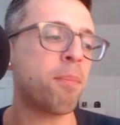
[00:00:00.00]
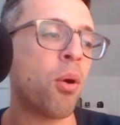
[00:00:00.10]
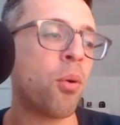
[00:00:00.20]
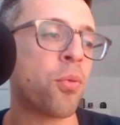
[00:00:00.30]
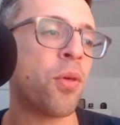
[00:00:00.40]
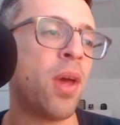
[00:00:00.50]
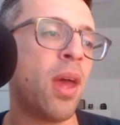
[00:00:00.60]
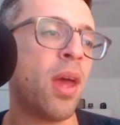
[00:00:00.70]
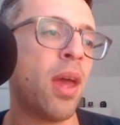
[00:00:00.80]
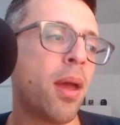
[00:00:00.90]
both
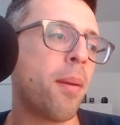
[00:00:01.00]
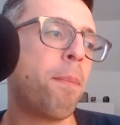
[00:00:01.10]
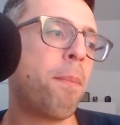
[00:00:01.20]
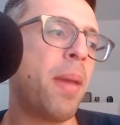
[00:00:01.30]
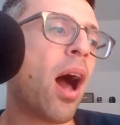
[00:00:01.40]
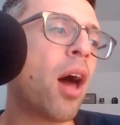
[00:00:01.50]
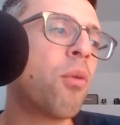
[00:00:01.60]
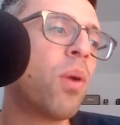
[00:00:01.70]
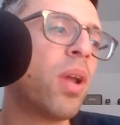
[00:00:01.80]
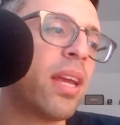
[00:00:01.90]
being
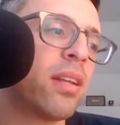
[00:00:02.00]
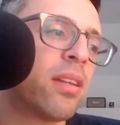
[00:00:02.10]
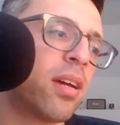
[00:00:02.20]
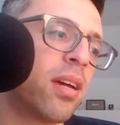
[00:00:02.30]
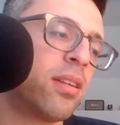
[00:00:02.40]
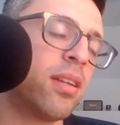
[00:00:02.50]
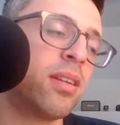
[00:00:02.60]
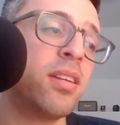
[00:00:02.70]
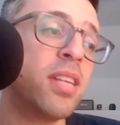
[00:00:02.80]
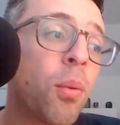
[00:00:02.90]
unwilling to, to,
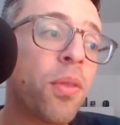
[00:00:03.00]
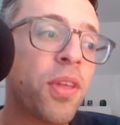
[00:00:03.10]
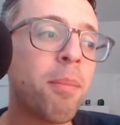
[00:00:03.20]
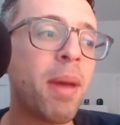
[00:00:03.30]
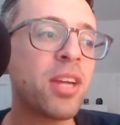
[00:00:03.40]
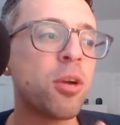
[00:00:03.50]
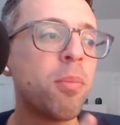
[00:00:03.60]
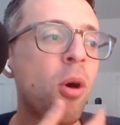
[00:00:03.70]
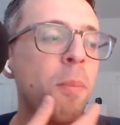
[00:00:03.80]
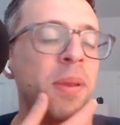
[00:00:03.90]
to deal with the
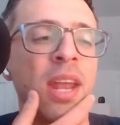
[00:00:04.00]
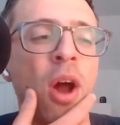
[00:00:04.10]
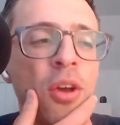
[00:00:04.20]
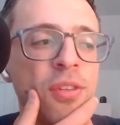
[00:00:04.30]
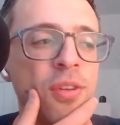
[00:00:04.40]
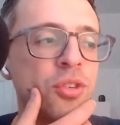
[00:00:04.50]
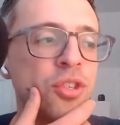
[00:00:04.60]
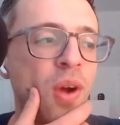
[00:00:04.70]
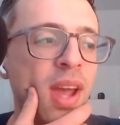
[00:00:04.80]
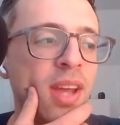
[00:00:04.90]
unmeasurable, but then also
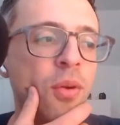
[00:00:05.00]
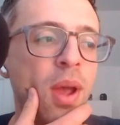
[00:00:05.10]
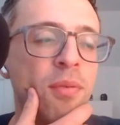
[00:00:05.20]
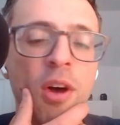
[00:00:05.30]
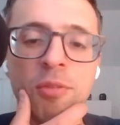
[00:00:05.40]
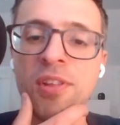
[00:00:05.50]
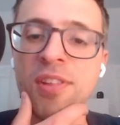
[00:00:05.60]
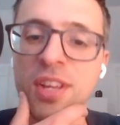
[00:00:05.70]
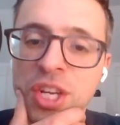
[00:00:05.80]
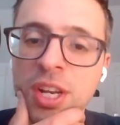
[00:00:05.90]
trying to create false
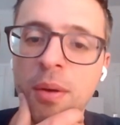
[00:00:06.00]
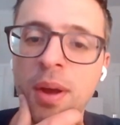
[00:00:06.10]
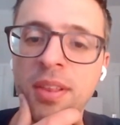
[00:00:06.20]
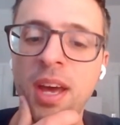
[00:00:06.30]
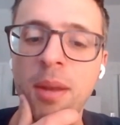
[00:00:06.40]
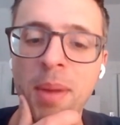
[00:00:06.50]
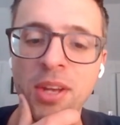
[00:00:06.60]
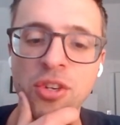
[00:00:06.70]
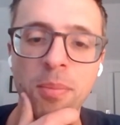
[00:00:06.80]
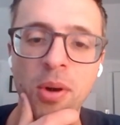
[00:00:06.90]
precision around the
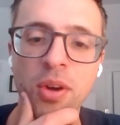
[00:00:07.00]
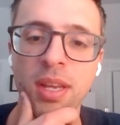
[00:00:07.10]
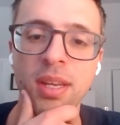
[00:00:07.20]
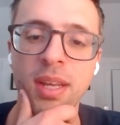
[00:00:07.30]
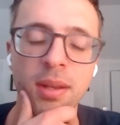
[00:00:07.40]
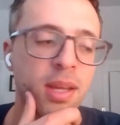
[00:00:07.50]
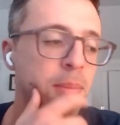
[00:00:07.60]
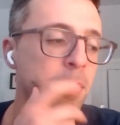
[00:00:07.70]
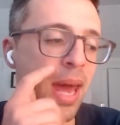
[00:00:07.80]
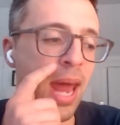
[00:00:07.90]
unmeasurable can, can,
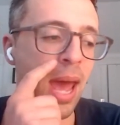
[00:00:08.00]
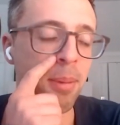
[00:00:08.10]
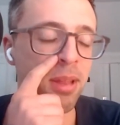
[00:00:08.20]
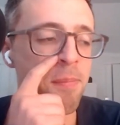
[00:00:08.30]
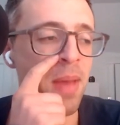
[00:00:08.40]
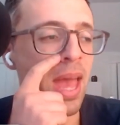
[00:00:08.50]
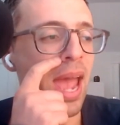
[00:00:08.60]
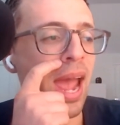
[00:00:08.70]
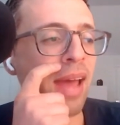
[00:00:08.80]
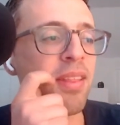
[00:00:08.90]
can be bad habits.
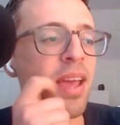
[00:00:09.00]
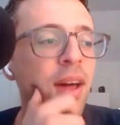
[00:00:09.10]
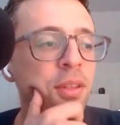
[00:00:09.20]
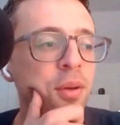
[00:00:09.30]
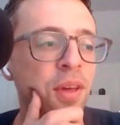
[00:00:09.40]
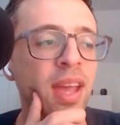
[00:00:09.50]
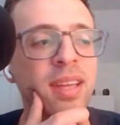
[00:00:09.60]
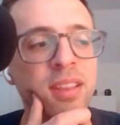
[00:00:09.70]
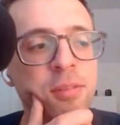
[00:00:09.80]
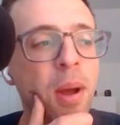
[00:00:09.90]
And then the other
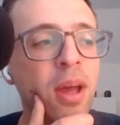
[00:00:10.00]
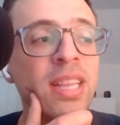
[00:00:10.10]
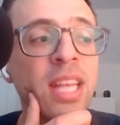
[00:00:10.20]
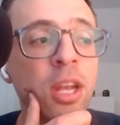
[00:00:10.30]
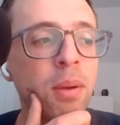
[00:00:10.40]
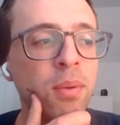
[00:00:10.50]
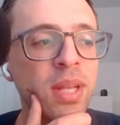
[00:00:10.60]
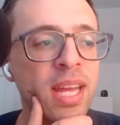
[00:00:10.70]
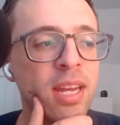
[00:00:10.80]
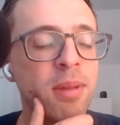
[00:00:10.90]
thing, it's probably a little bit
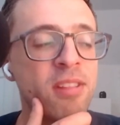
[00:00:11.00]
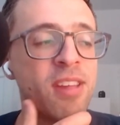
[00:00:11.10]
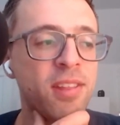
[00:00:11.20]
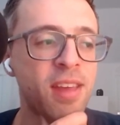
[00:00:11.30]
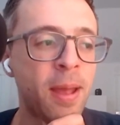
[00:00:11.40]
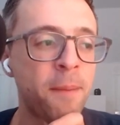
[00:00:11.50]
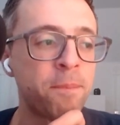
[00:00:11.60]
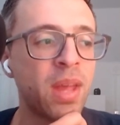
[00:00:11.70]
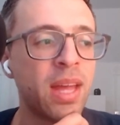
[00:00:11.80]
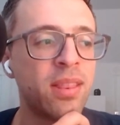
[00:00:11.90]
related, but it's not the
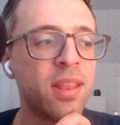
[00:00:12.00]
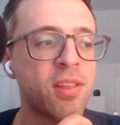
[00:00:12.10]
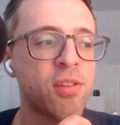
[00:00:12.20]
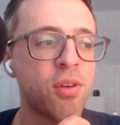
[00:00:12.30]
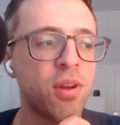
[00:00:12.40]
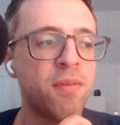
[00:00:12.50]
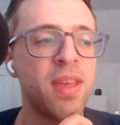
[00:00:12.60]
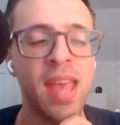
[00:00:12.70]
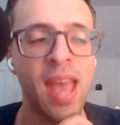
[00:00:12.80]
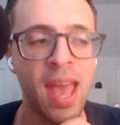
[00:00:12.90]
same. And this is sort of
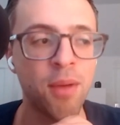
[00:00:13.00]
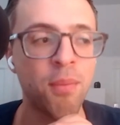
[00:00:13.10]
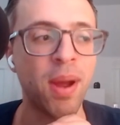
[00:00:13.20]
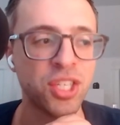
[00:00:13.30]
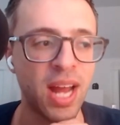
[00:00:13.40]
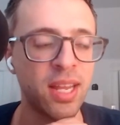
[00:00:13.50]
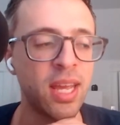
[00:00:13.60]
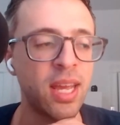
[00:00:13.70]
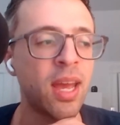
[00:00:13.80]
EA rationality.